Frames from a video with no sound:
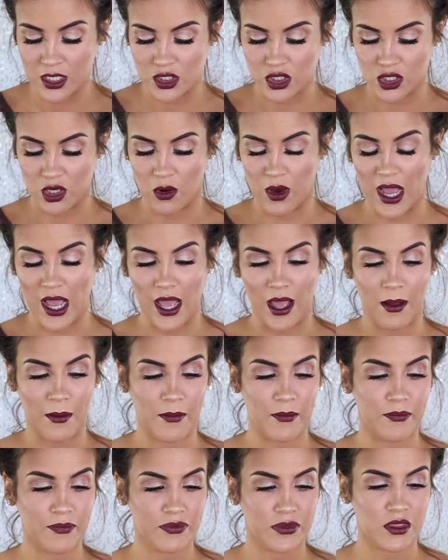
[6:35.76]
So
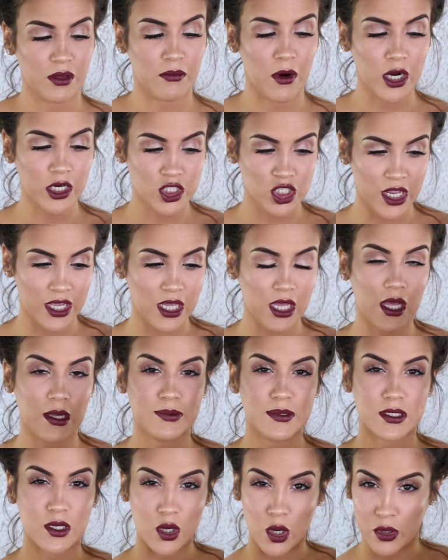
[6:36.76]
um, the Marc
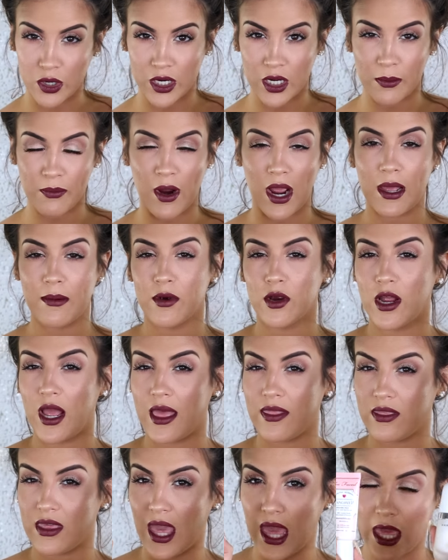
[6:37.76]
Jacobs Coconut Primer
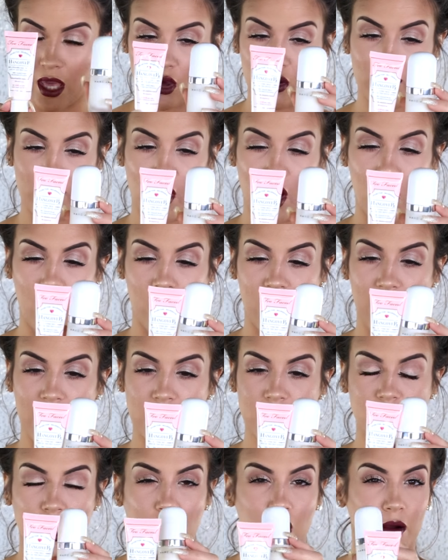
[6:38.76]
and the Hangover
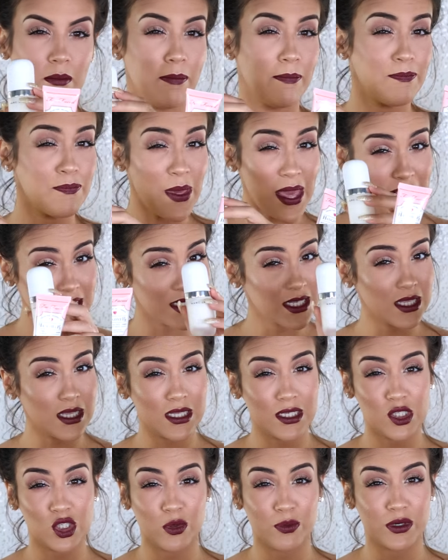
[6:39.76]
RX are
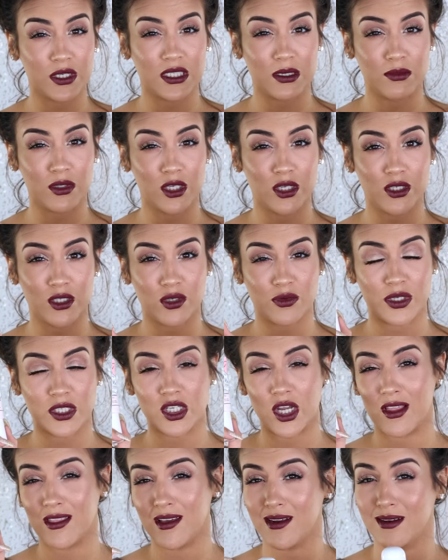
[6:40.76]
basically super similar to
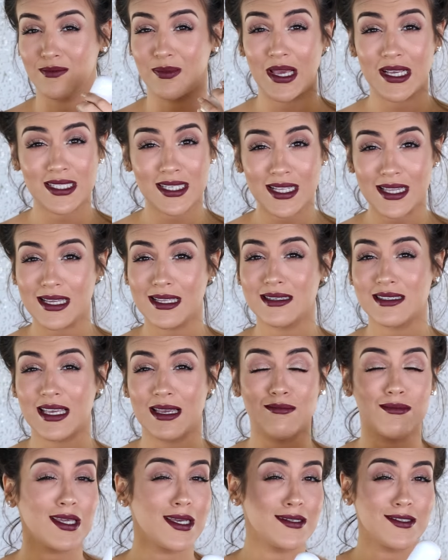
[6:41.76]
each other. Basically the
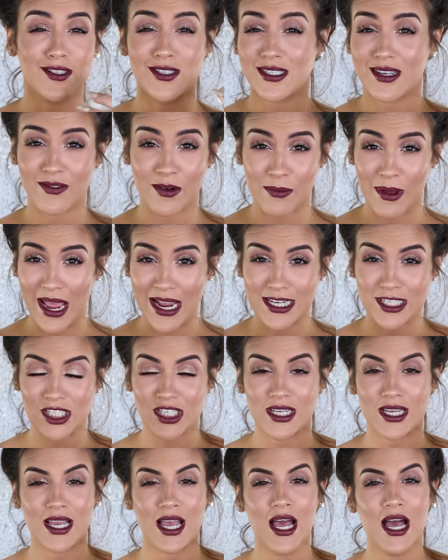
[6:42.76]
same thing, just different
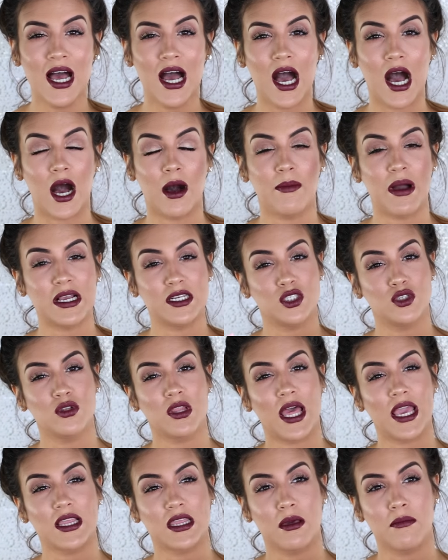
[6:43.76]
packaging. Um, I do
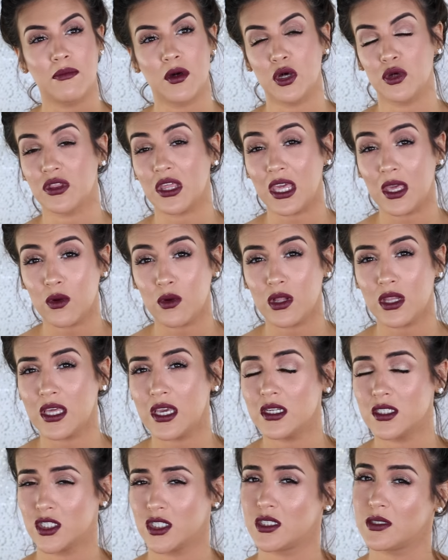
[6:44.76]
like them both
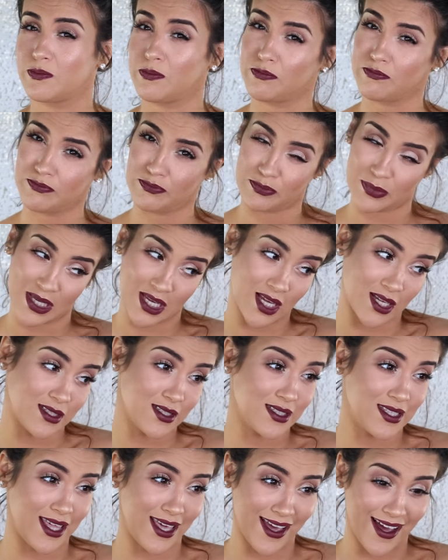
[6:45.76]
equally just
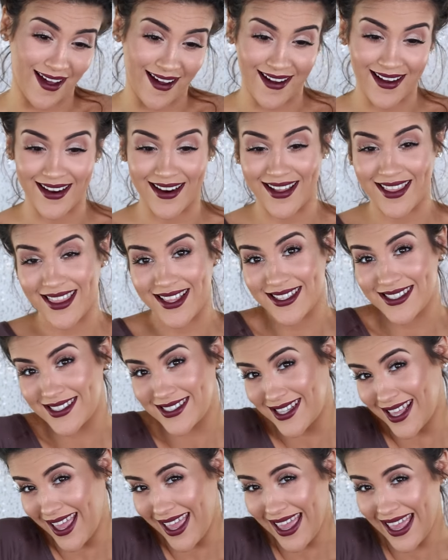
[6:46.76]
because they are the
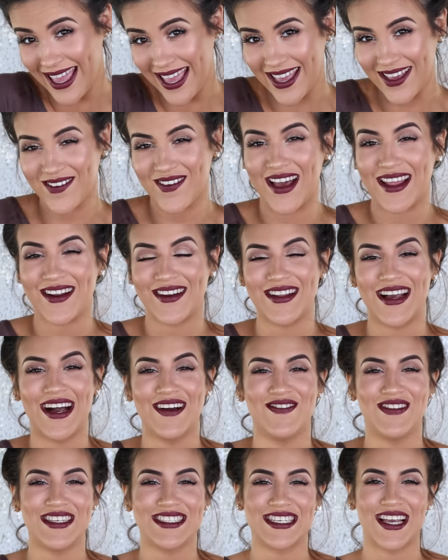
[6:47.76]
same. I don't know
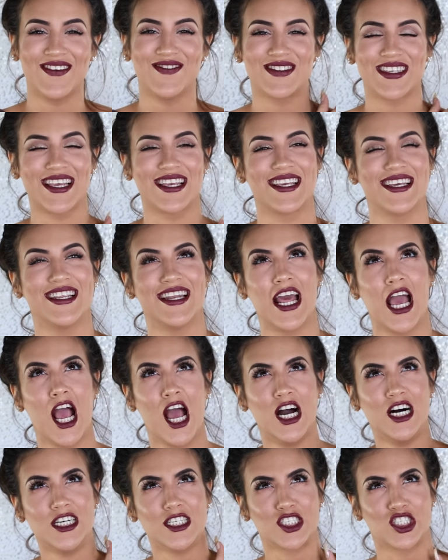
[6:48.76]
how many times I can
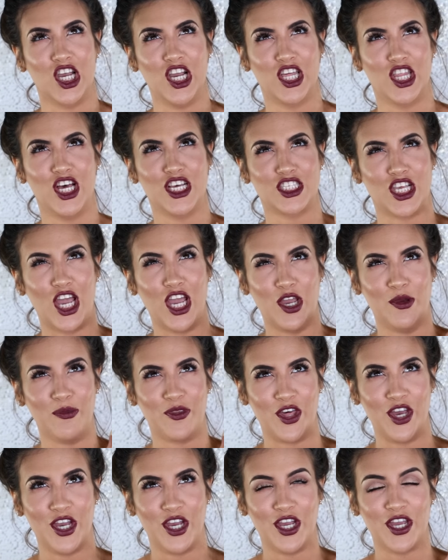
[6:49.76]
say the same
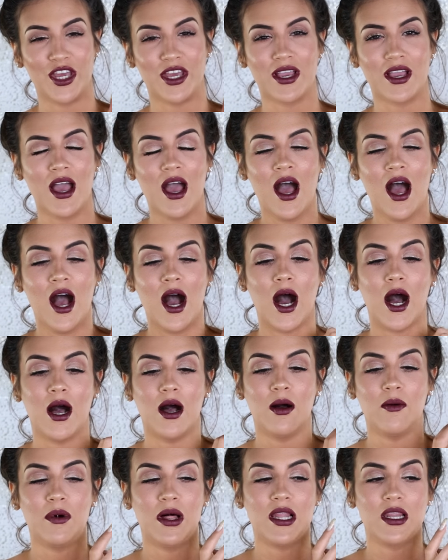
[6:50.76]
thing.
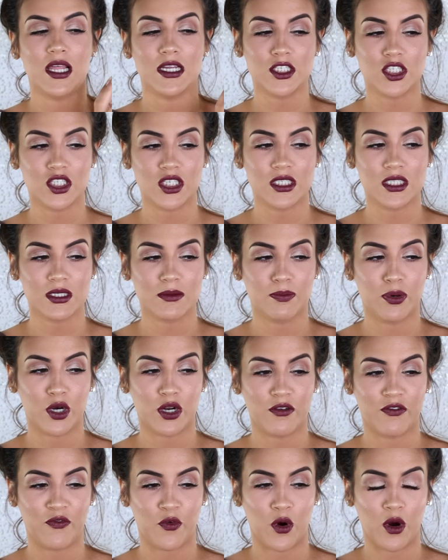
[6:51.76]
Um, let's just put
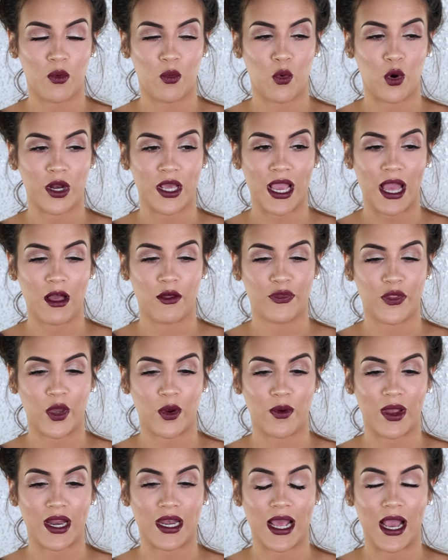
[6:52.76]
a forewarning out
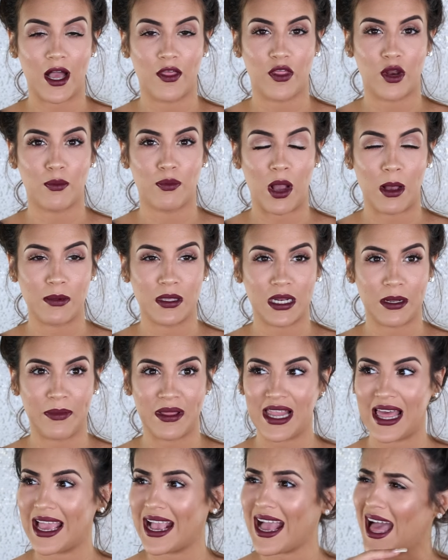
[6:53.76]
there right now that I'm probably gonna
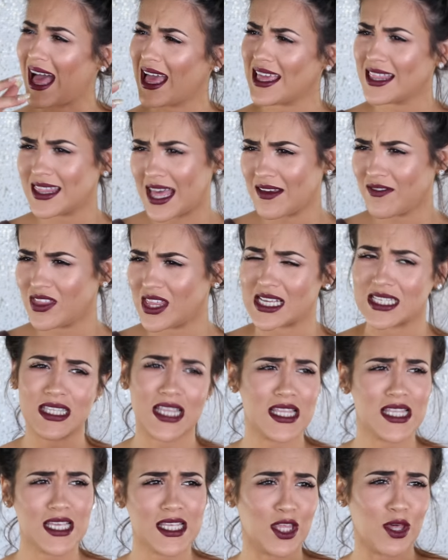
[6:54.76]
be like, I love this,
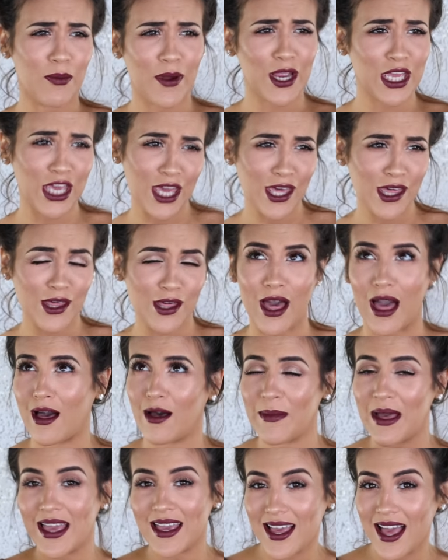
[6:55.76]
this is super cute,
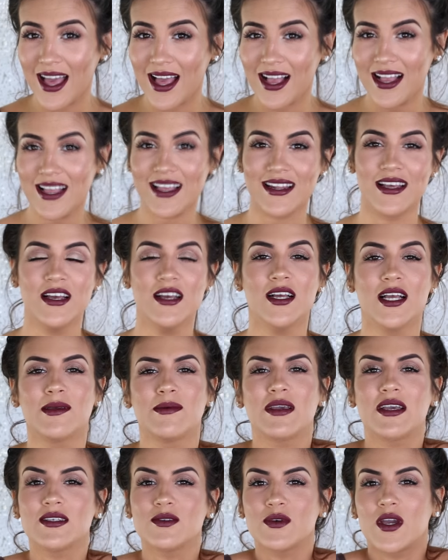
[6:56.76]
oh my god.
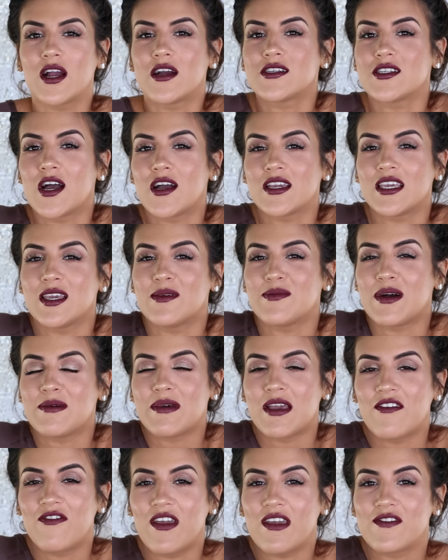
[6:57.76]
Because we are talking about
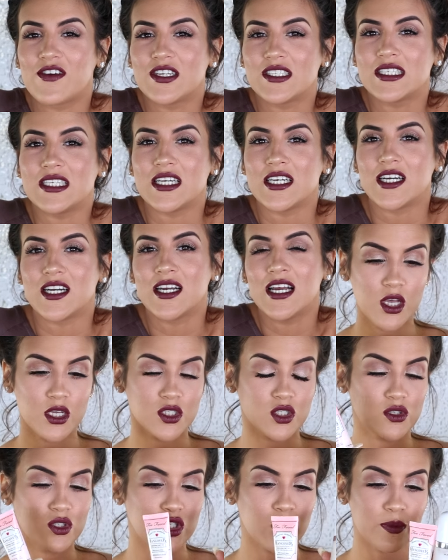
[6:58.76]
my favorites here.
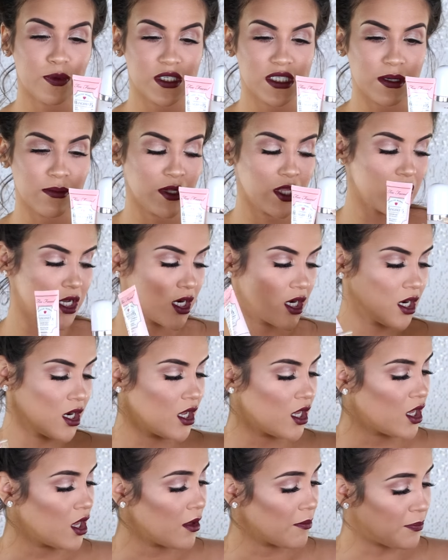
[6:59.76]
So super similar,
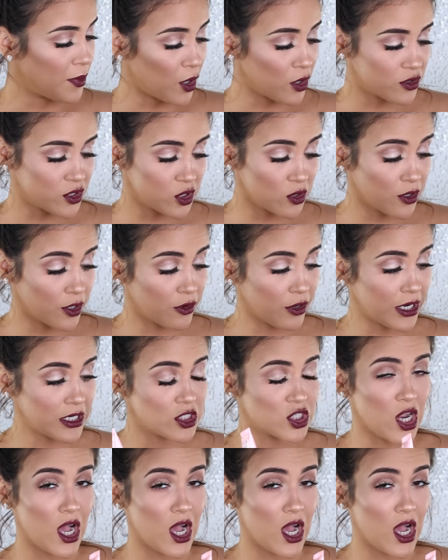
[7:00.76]
both do a great